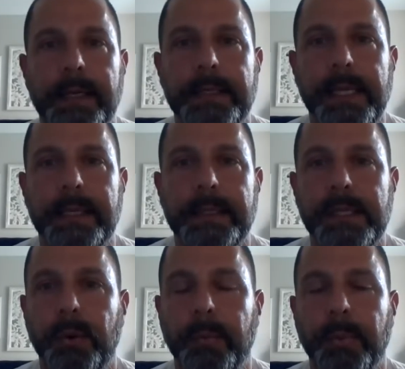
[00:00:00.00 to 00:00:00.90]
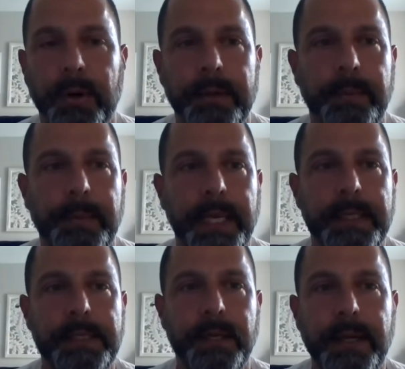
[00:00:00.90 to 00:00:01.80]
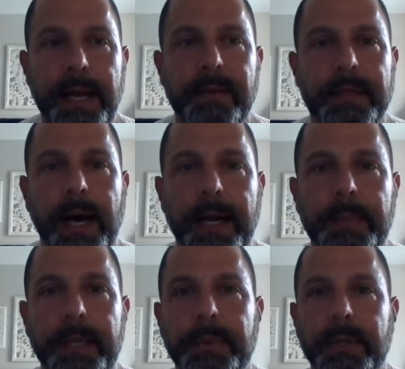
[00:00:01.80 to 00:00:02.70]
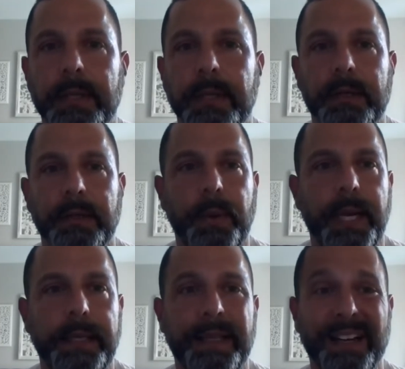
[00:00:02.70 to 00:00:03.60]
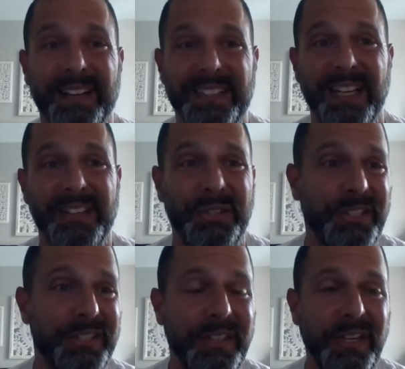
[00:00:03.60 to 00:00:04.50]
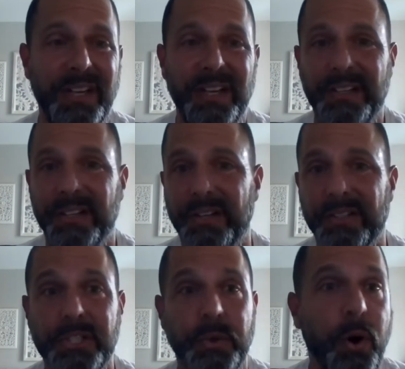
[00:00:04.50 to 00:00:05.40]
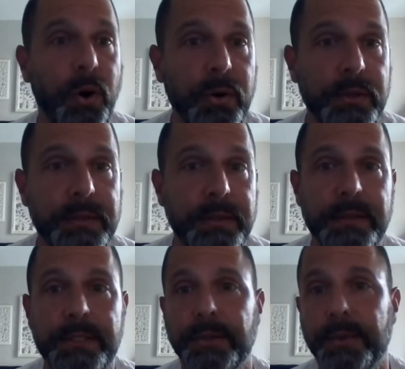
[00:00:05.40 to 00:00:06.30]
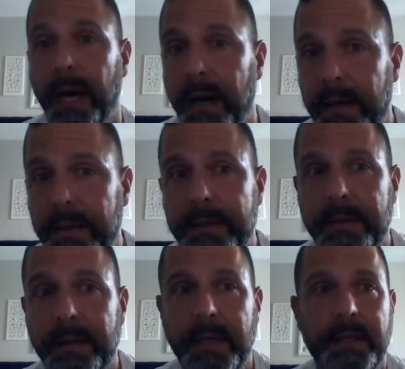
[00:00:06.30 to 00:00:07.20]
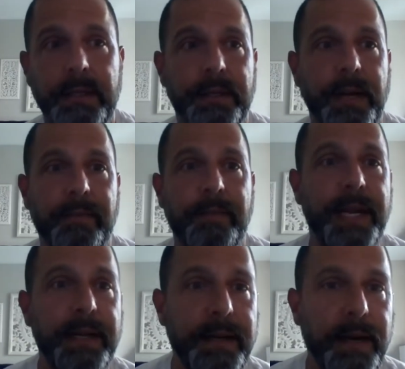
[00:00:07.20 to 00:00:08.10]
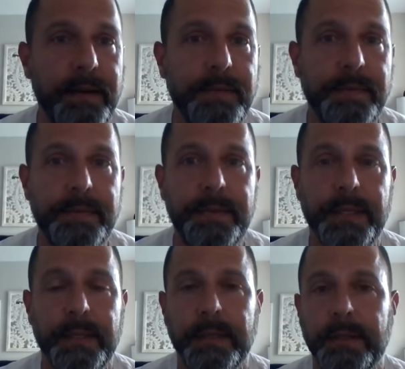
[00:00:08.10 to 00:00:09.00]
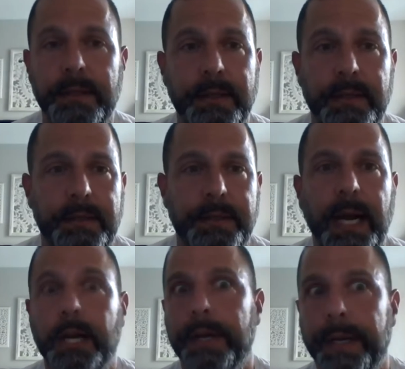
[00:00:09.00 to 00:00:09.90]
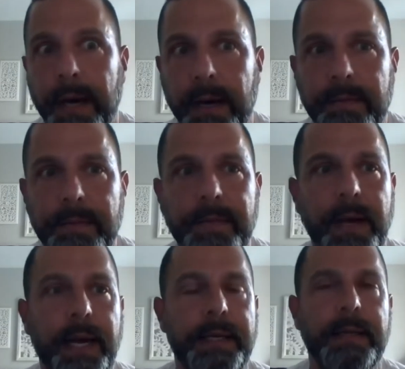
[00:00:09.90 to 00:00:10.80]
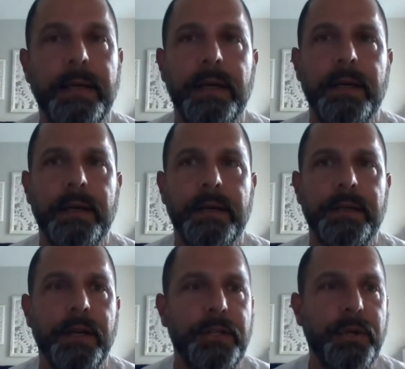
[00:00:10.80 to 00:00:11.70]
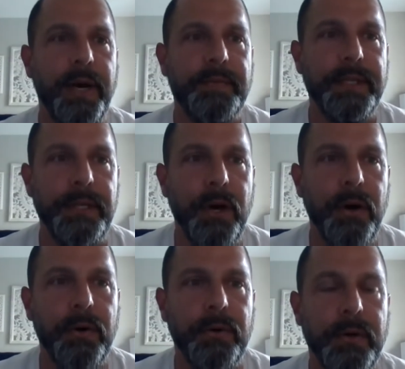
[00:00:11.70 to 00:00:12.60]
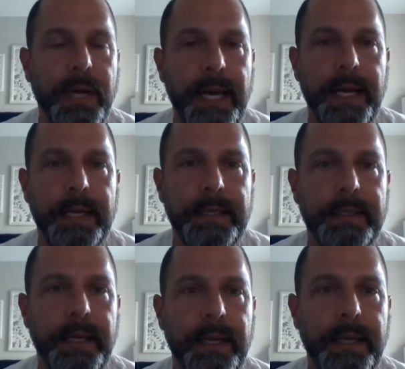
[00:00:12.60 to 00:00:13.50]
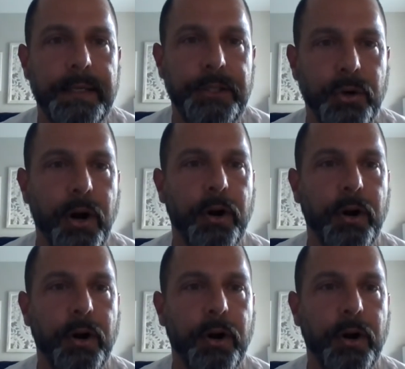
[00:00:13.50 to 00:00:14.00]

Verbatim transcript: is, is so important because you're going to have a lot of people along the way that are going to tell you you're you know you're too old you're too young you're not fit enough you're you're, you're not good enough and you know you have to know and in your